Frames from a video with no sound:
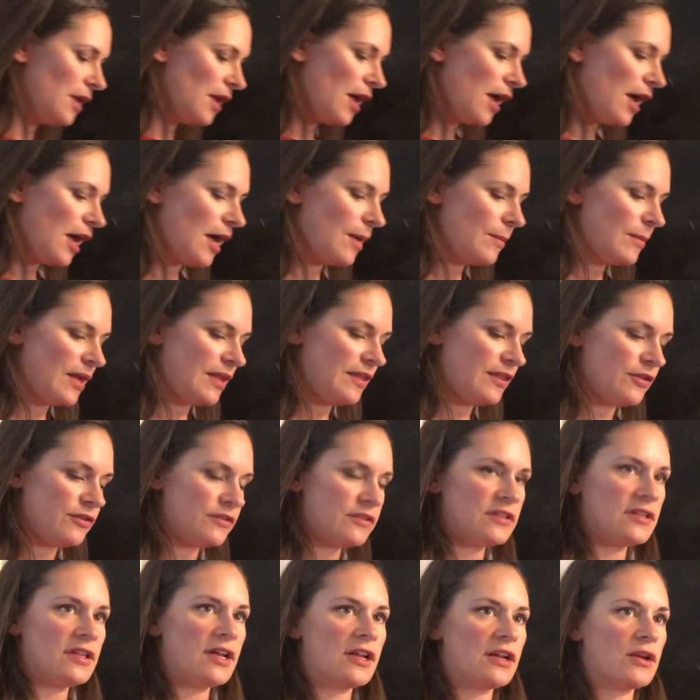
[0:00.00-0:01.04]
And there's
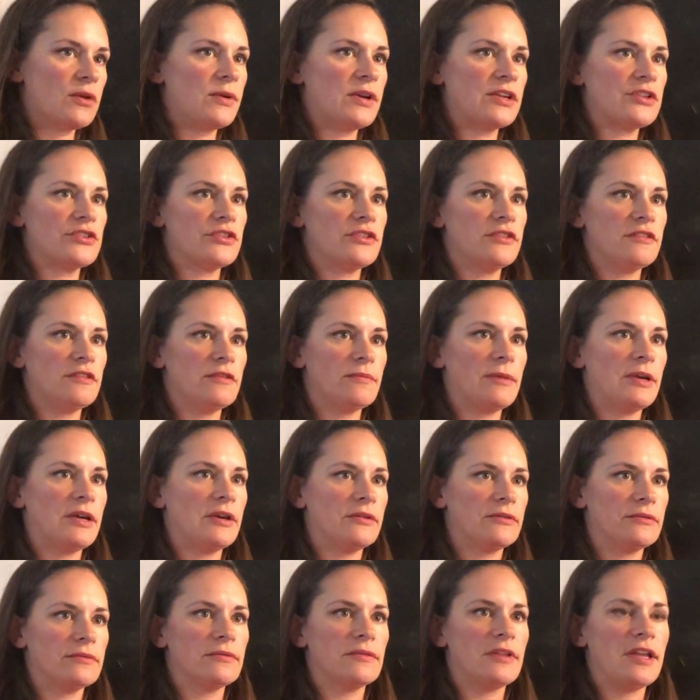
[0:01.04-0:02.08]
a lot of questions
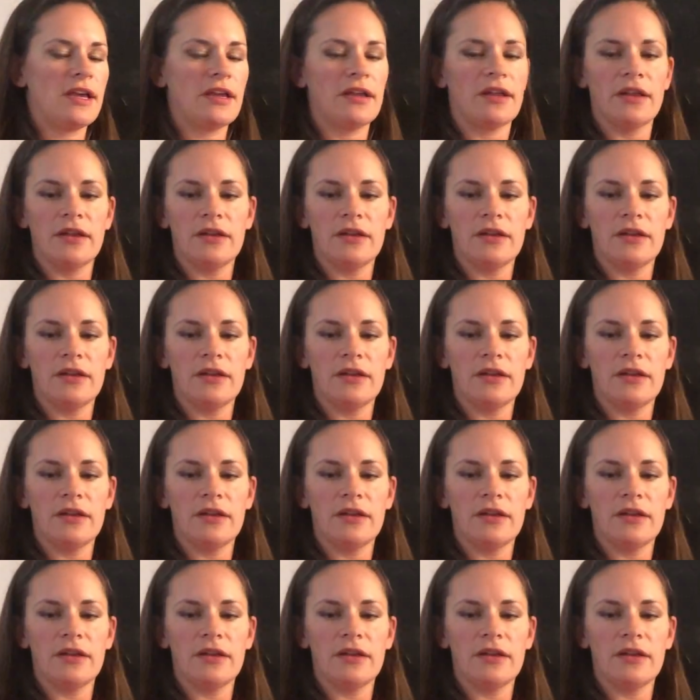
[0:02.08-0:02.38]
about that